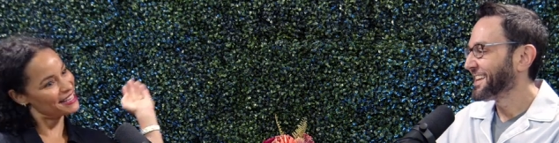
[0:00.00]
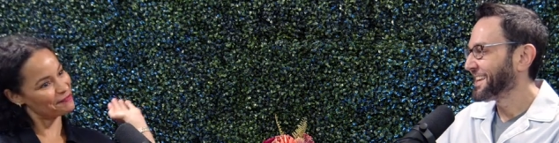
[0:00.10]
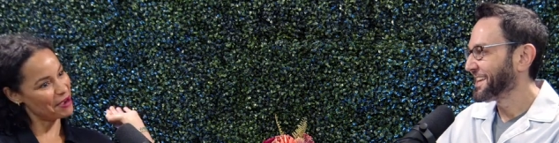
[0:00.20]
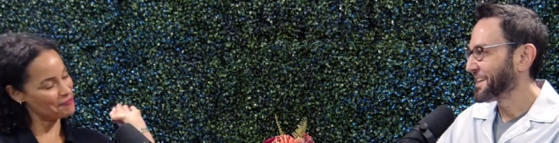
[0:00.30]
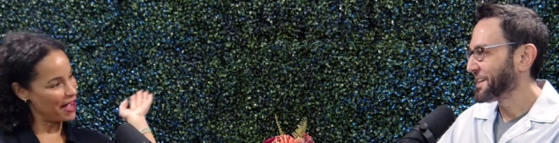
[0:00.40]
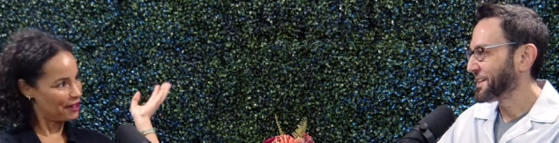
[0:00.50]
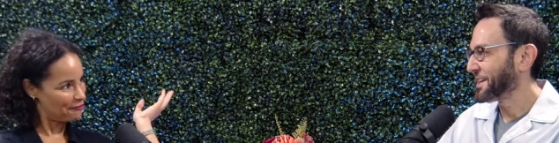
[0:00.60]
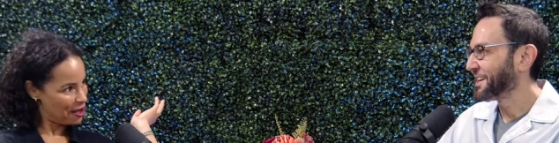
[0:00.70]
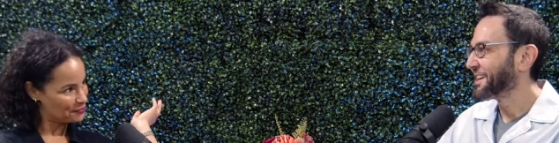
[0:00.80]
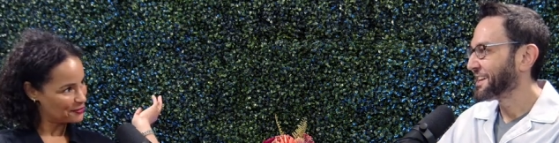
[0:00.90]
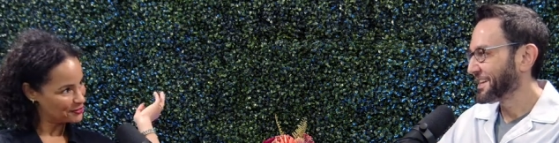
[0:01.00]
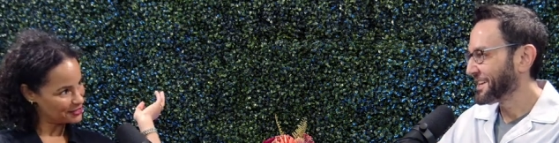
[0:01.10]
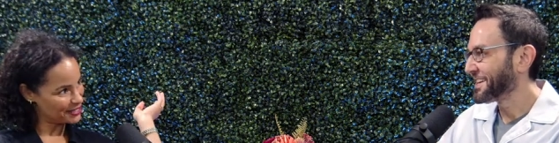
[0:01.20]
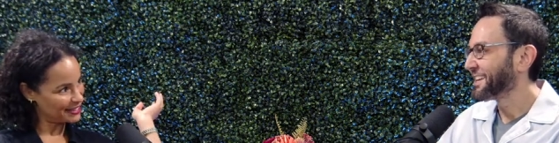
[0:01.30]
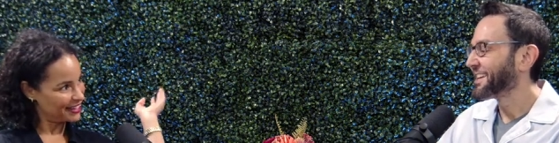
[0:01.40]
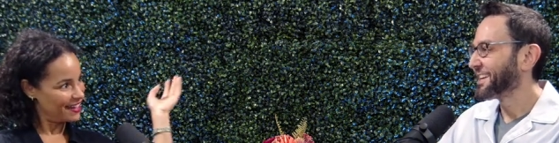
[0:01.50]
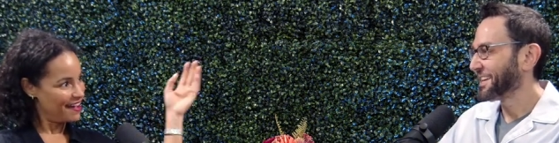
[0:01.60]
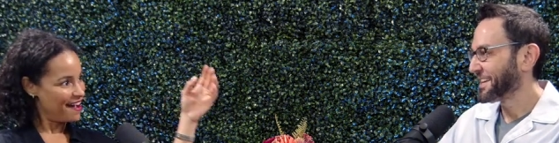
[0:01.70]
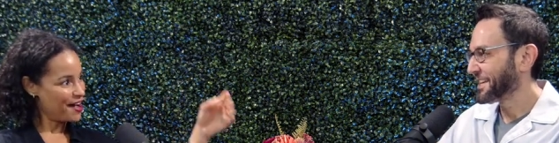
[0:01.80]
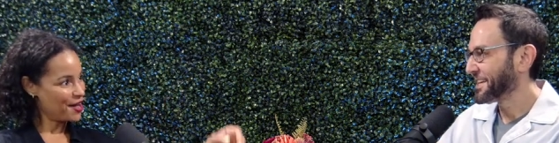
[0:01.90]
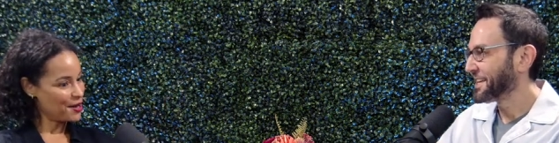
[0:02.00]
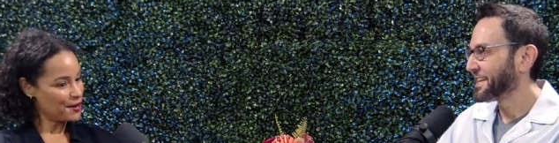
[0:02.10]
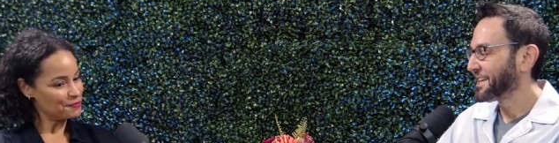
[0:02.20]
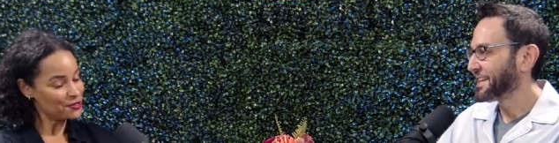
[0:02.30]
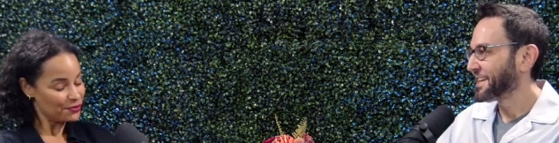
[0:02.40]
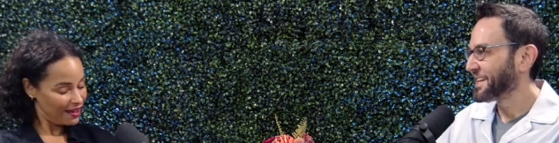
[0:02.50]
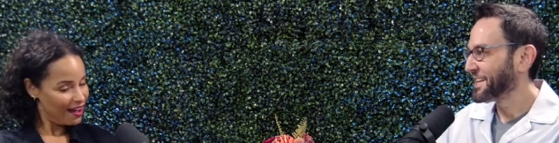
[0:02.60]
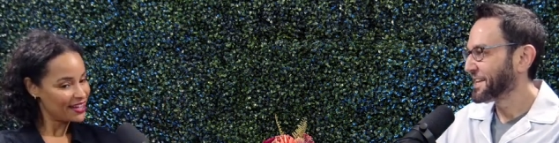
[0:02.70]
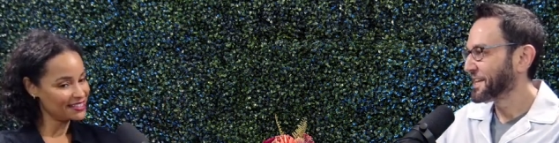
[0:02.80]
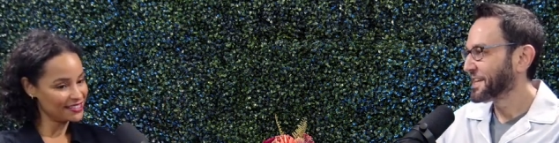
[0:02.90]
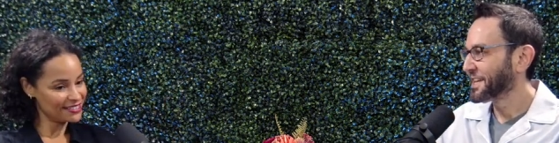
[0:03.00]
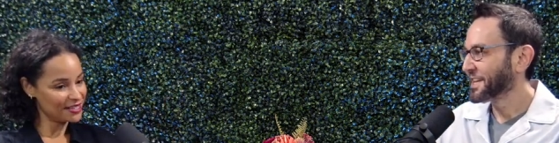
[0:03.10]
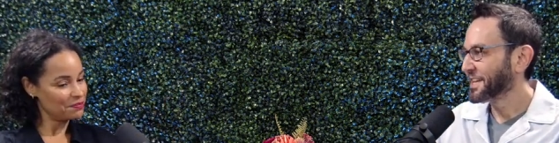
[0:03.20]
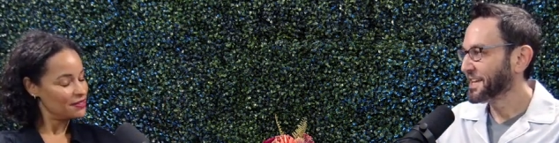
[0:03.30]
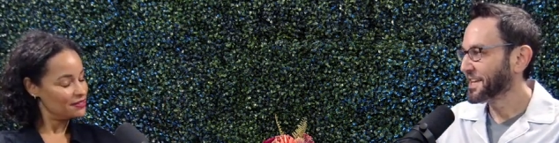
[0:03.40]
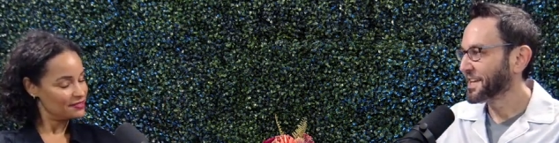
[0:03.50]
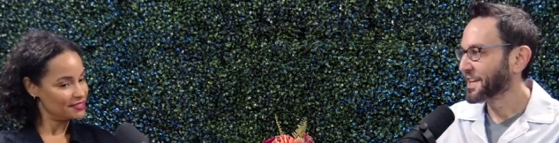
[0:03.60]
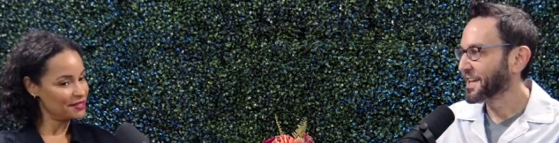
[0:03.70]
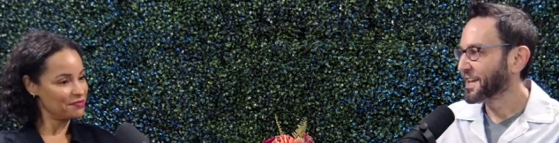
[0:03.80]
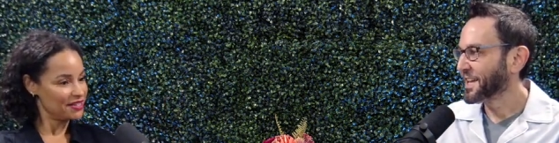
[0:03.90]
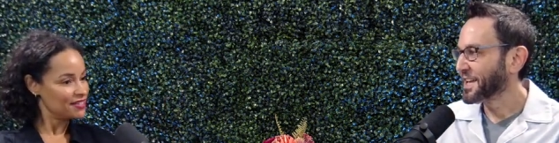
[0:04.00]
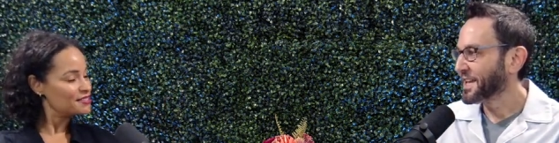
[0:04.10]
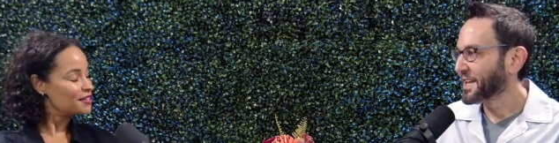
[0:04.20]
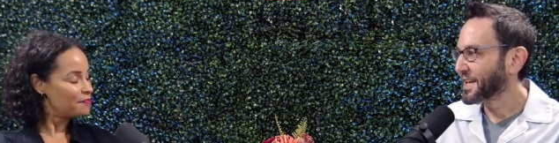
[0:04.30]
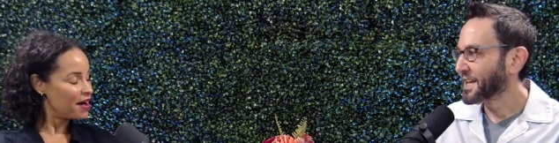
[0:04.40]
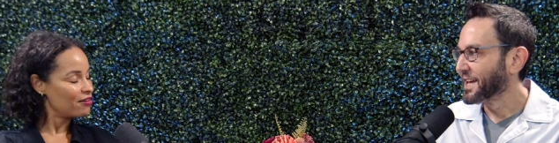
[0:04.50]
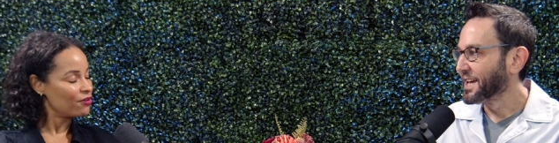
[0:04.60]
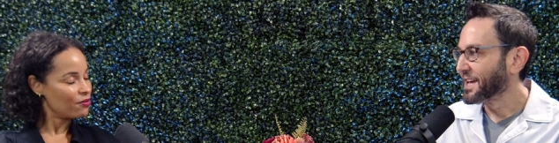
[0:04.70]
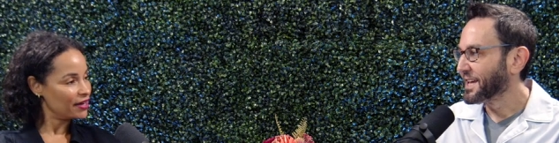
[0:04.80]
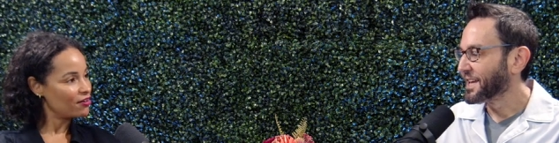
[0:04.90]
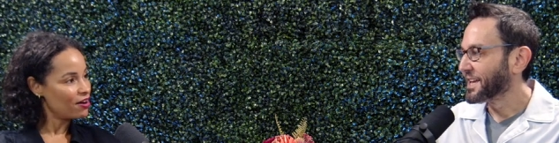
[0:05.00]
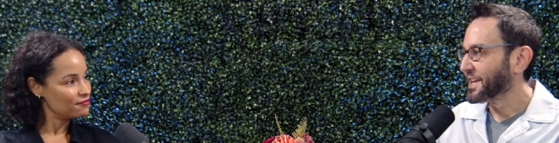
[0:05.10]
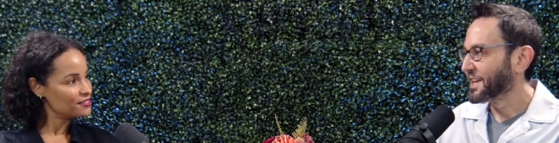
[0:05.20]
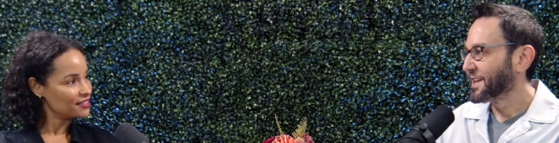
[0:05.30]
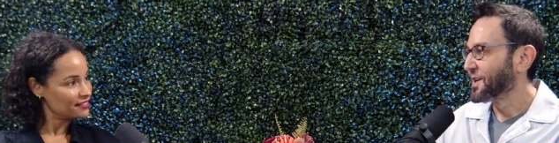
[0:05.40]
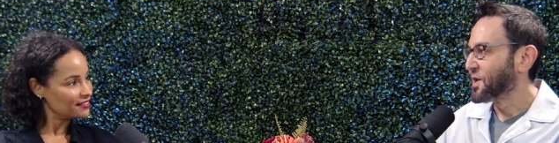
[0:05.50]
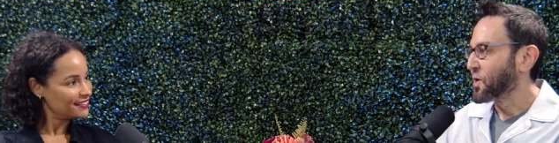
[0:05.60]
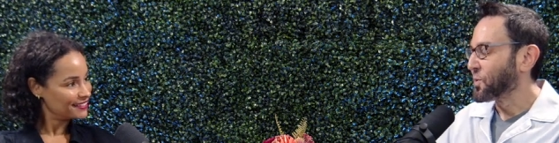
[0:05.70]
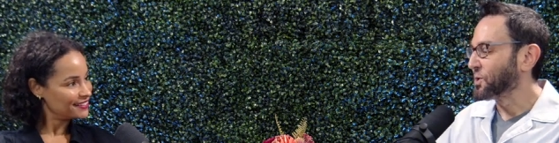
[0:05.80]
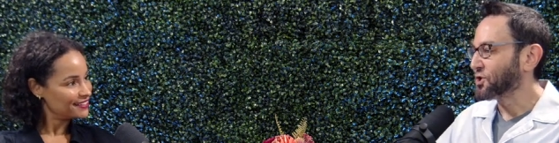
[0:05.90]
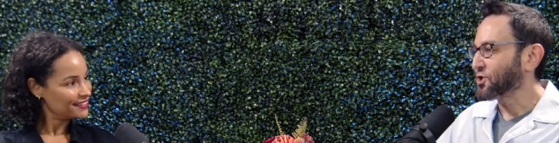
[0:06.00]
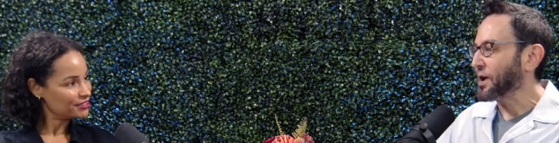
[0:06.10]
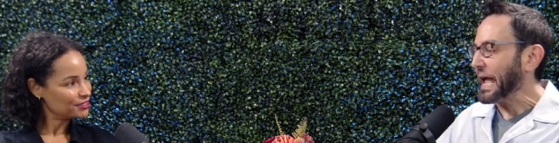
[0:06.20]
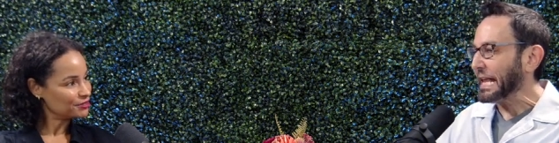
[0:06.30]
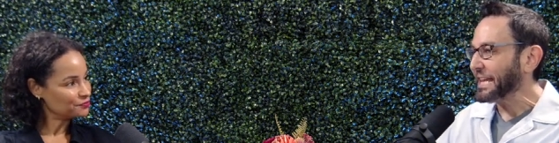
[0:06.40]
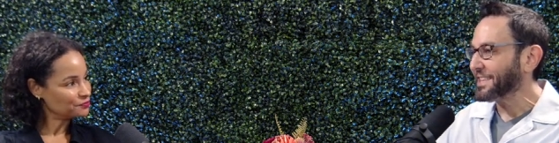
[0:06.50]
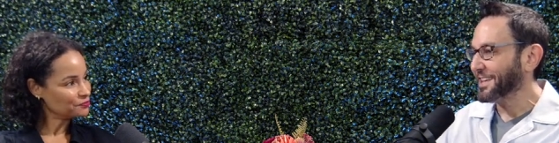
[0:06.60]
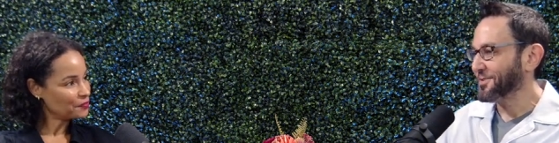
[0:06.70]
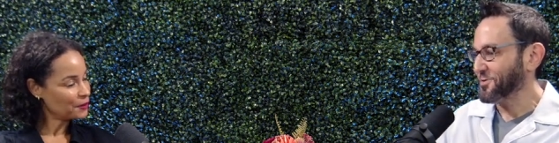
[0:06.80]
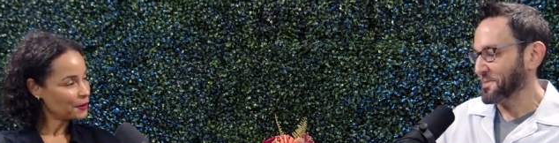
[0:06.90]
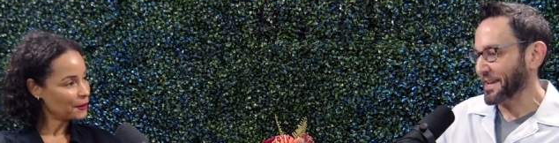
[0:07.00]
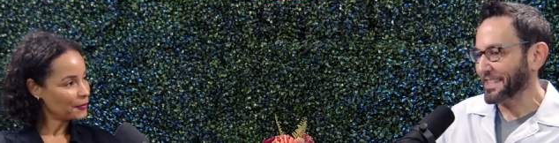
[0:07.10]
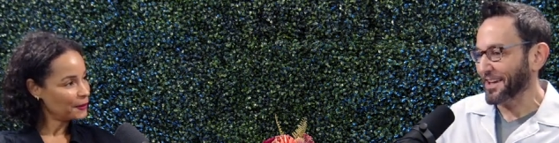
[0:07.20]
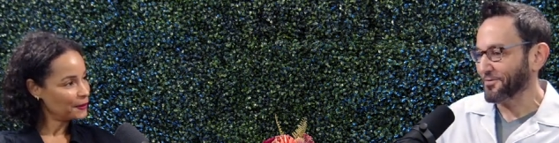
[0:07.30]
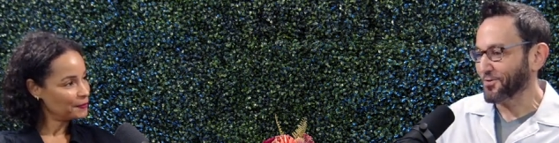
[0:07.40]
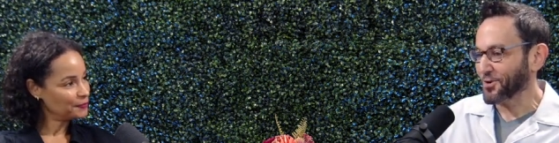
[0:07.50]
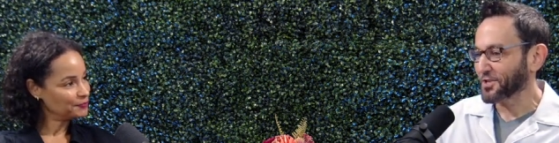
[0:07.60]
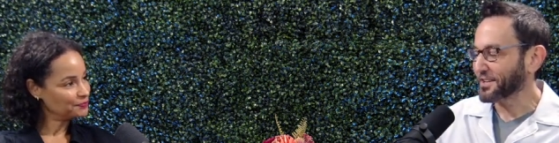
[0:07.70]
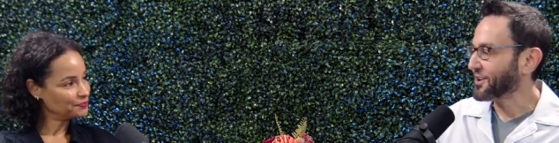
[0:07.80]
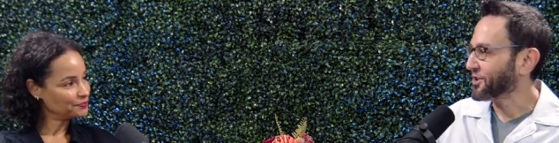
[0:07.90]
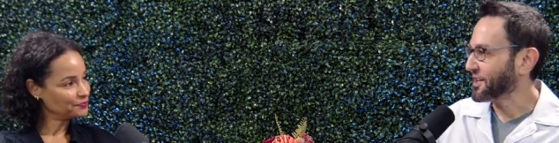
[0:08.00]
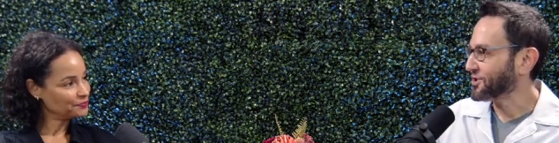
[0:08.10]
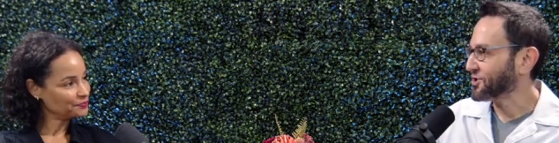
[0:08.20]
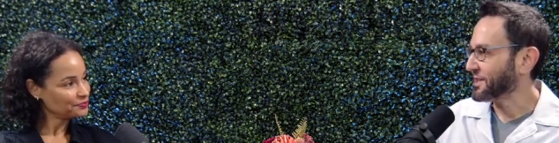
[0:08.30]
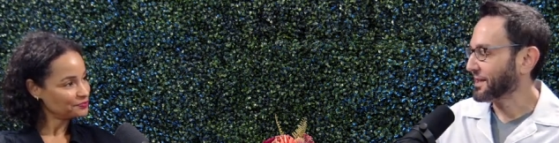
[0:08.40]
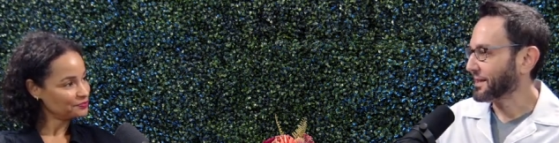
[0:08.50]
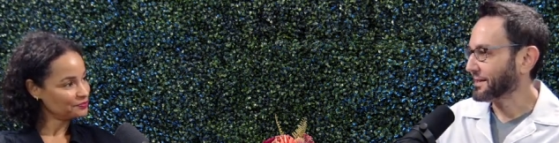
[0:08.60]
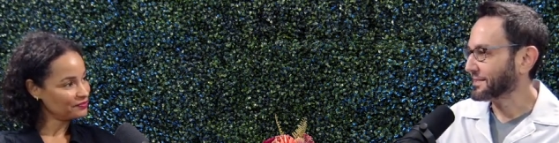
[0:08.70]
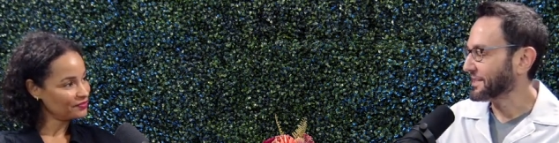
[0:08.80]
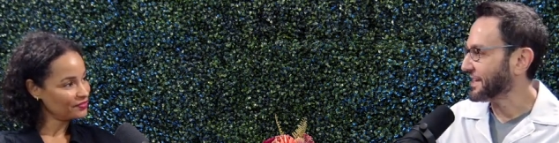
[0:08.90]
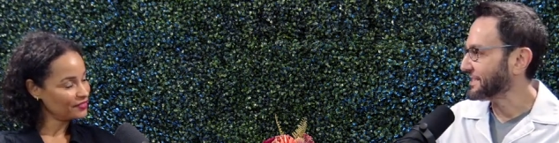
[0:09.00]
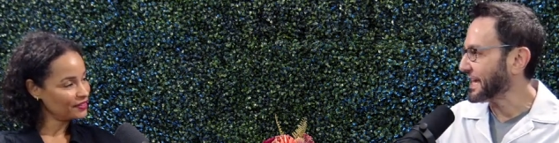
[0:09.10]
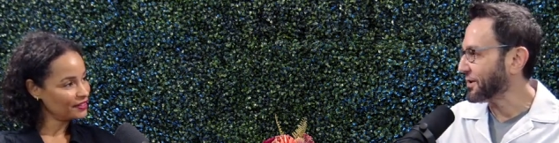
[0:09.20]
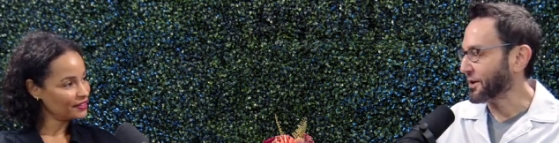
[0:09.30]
Speaker 1: like my background music. Um, so yeah, I did dip in, dip in, and dip out quite often.
Speaker 2: Was there anything from like that first incarnation that like stands out?